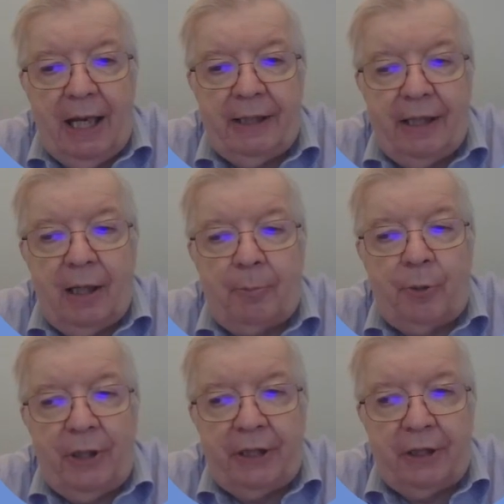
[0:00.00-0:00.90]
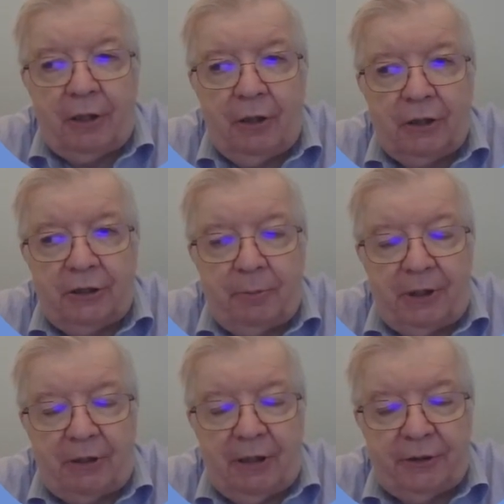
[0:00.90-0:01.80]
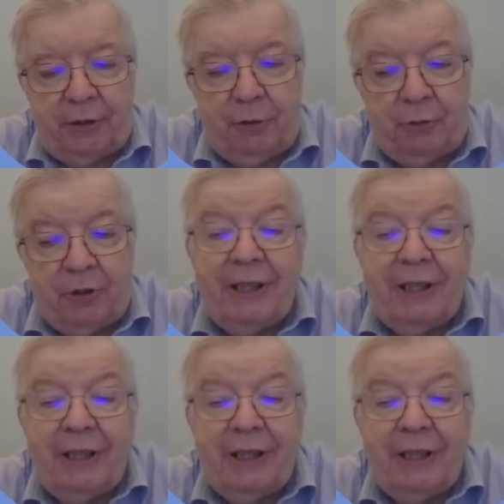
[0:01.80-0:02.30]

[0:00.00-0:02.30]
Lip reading: and then operate in accordance with the constitution.